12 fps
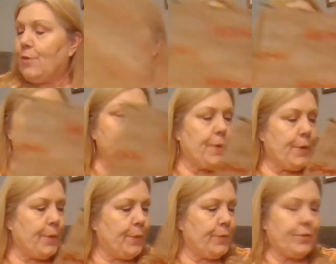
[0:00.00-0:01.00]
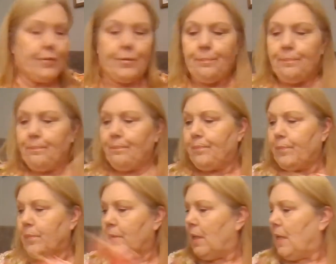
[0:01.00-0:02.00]
So I got those.
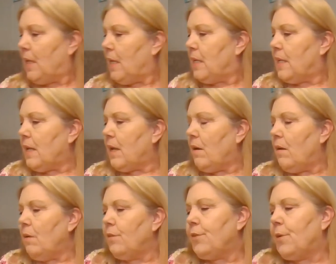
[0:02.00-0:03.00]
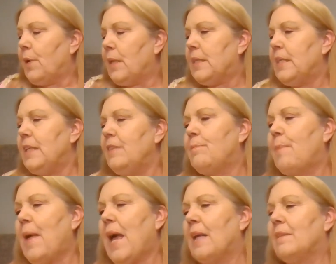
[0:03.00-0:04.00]
Now I also got these
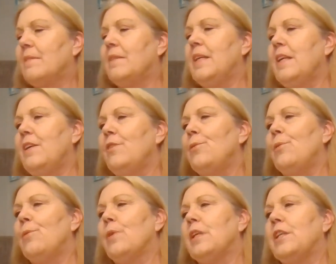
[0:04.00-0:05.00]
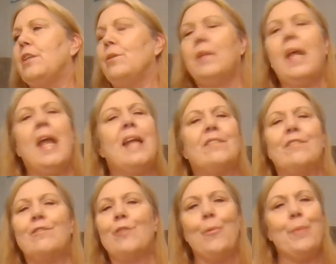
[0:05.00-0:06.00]
bags. These were really cute. They had
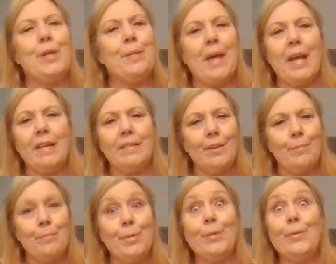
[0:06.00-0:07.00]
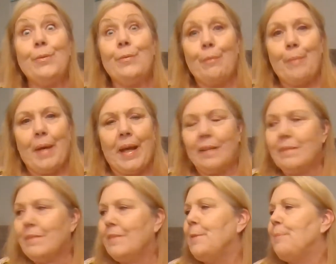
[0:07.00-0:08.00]
so many bags. They're beautiful
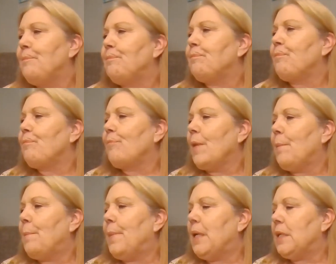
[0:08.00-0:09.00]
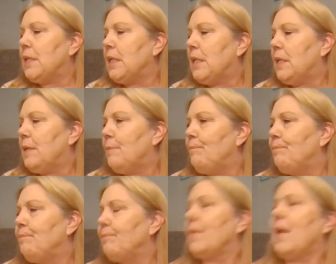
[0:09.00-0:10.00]
bags. But um,
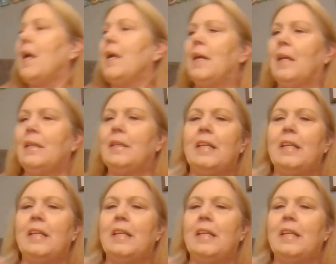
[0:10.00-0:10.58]
I got